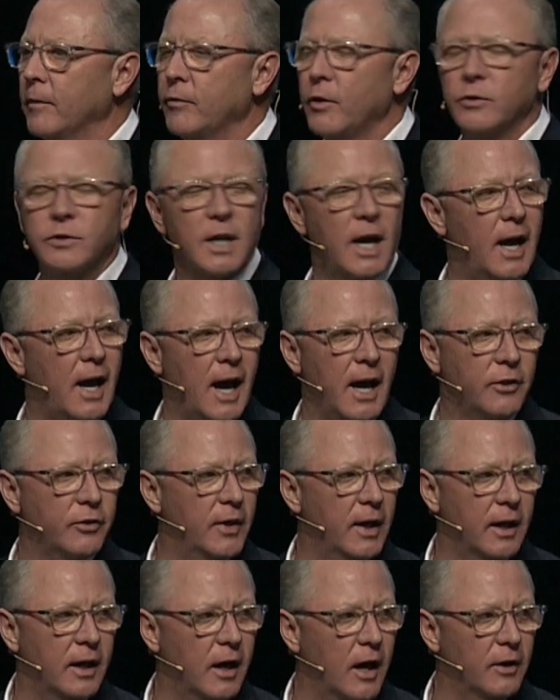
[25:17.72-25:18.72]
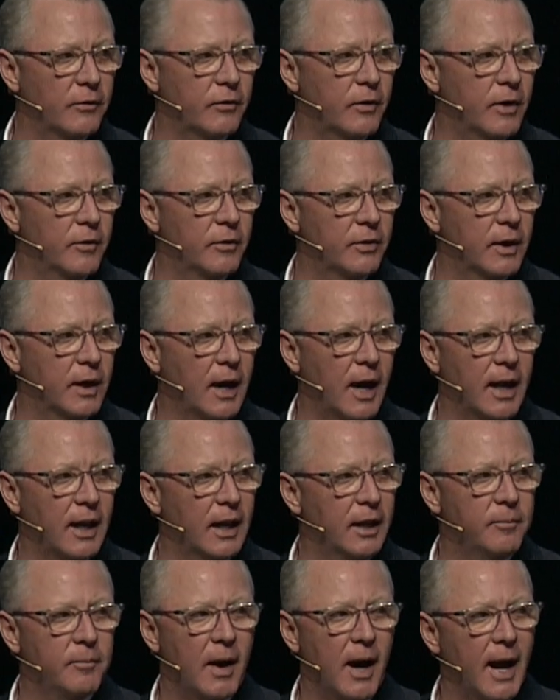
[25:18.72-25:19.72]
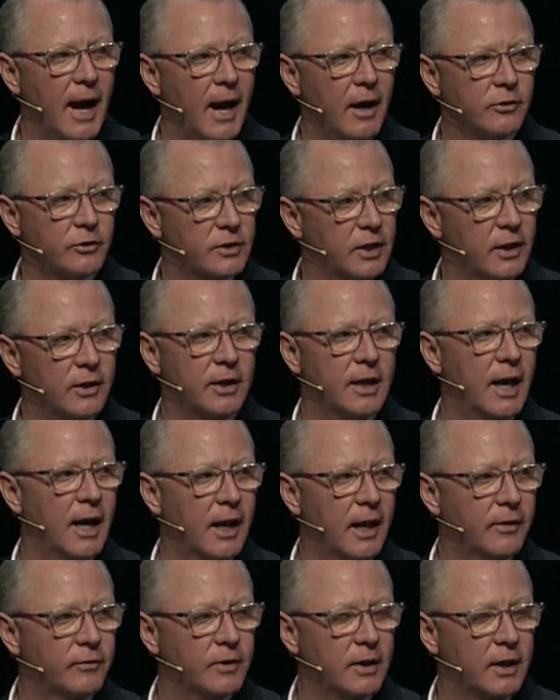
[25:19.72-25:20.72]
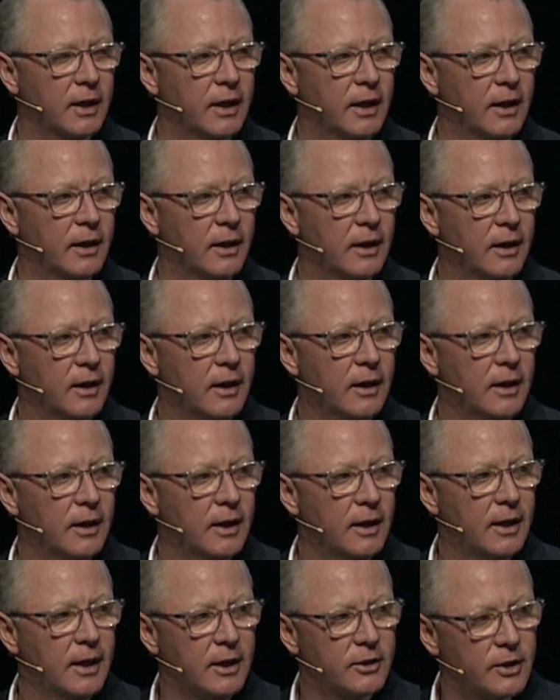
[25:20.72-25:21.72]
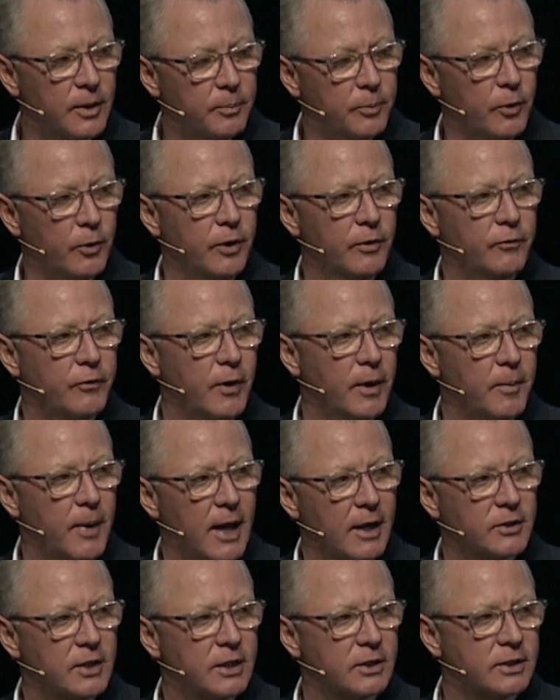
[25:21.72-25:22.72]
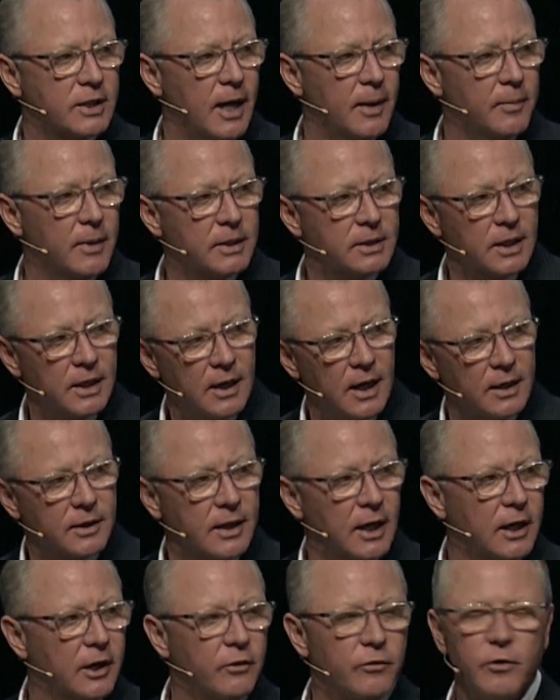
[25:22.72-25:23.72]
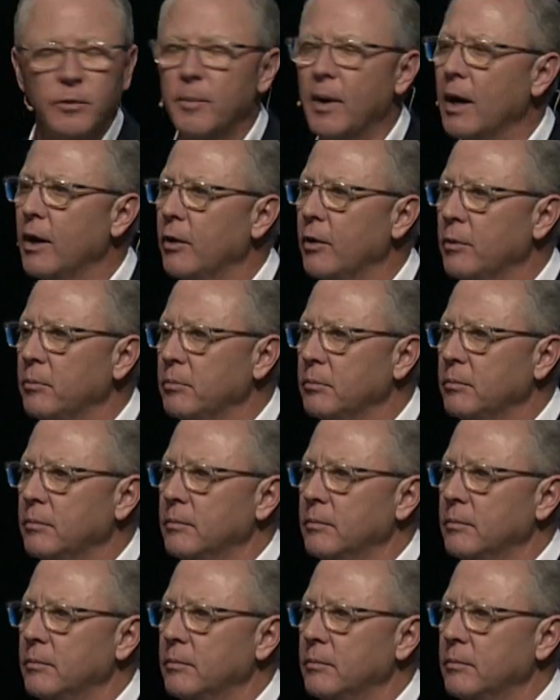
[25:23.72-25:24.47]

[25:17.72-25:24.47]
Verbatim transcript: Folks, I, I thank God for everything. I leave my house, the other day I left it again. And as I pulled in front of my house, I stopped and I said, God, thank you for my home.